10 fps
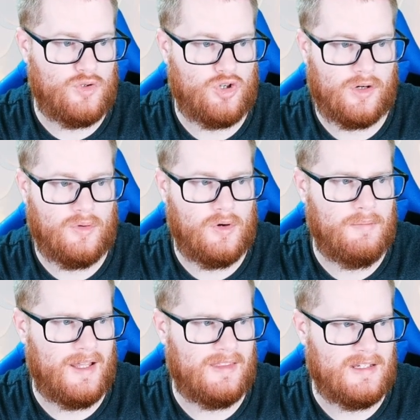Trick
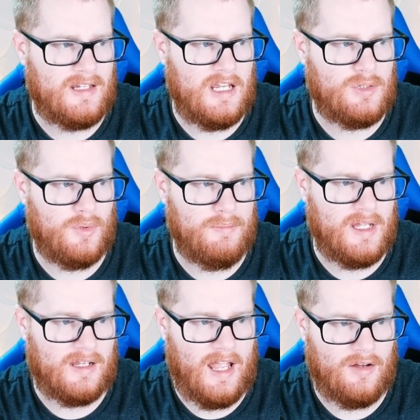Room in this case would
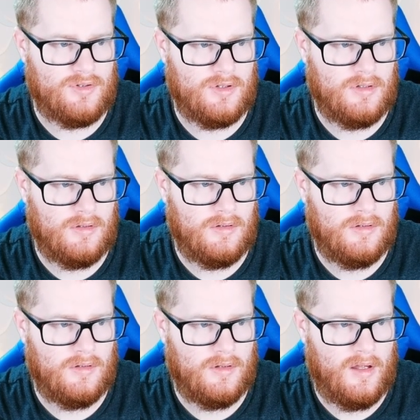be a counter
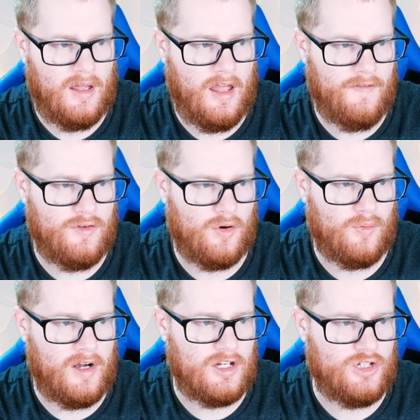if you're
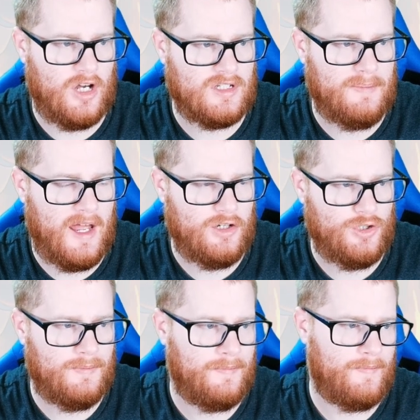running Shell Smash.